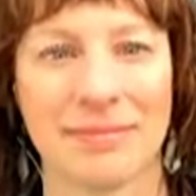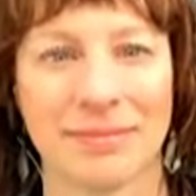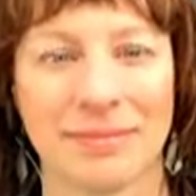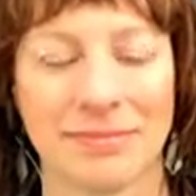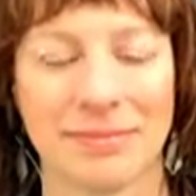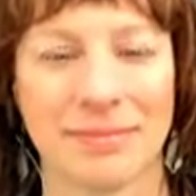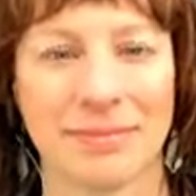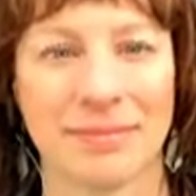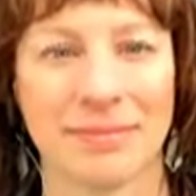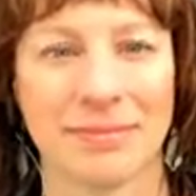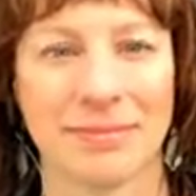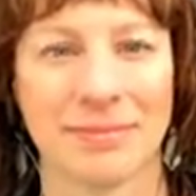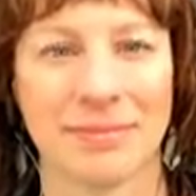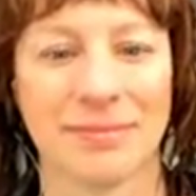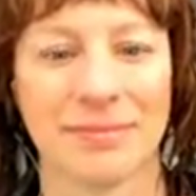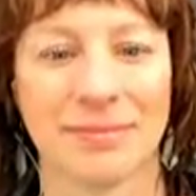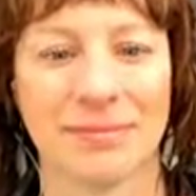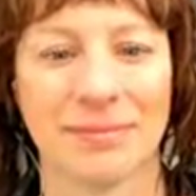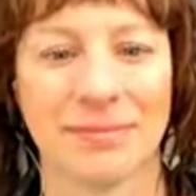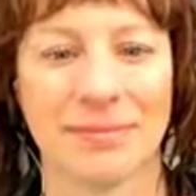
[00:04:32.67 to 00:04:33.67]

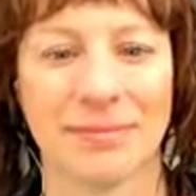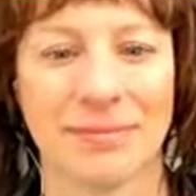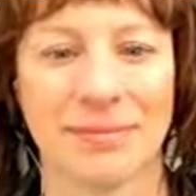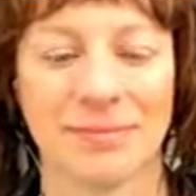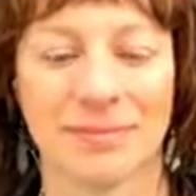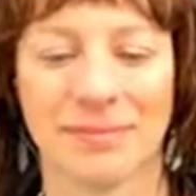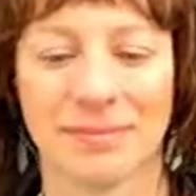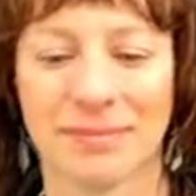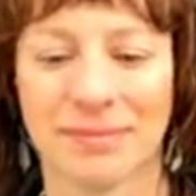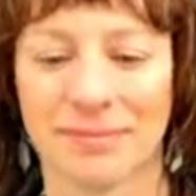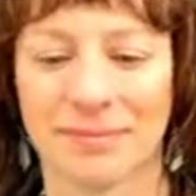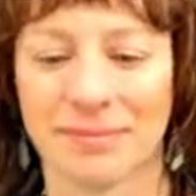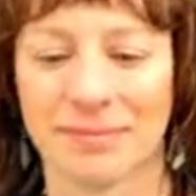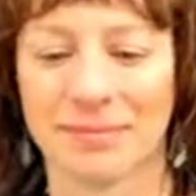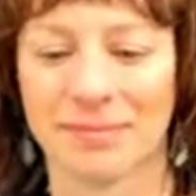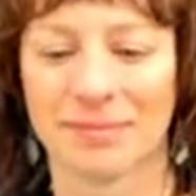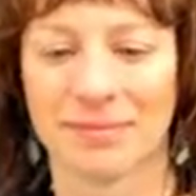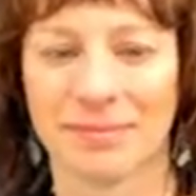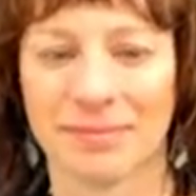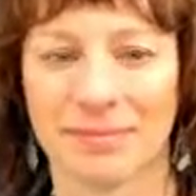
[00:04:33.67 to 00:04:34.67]

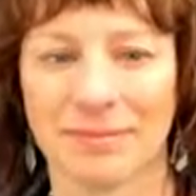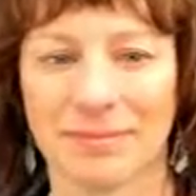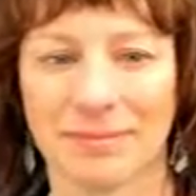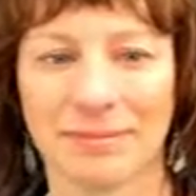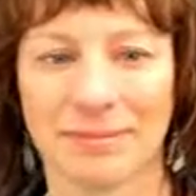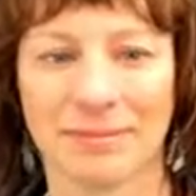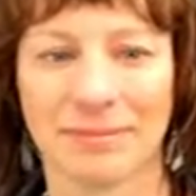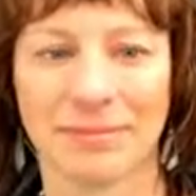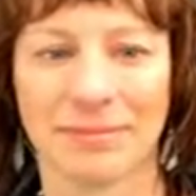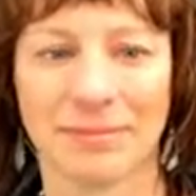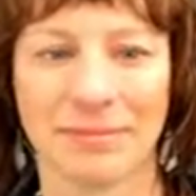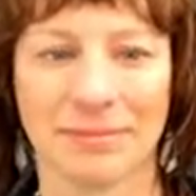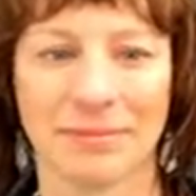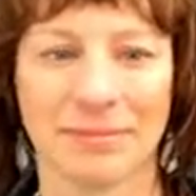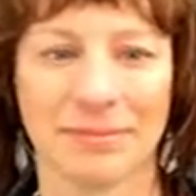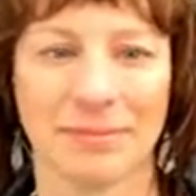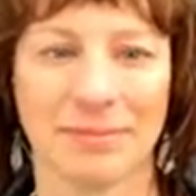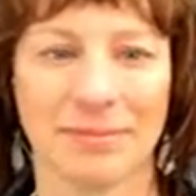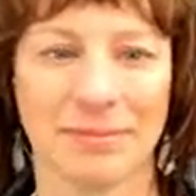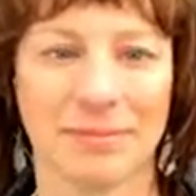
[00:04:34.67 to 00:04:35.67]

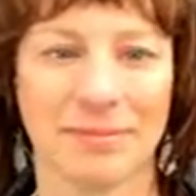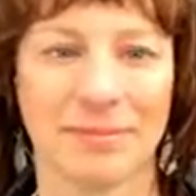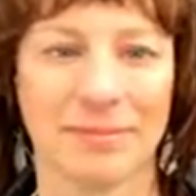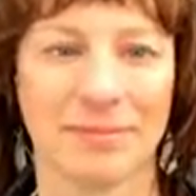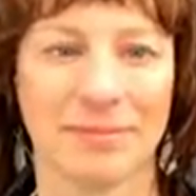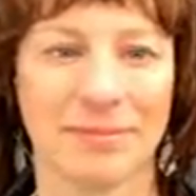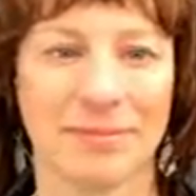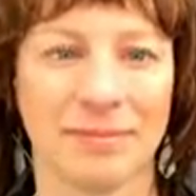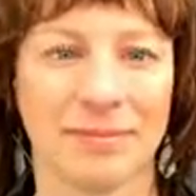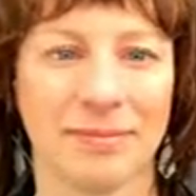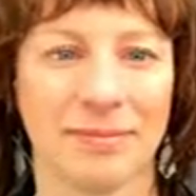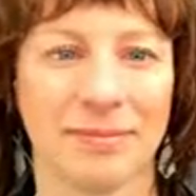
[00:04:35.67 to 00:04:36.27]
This person isn't speaking.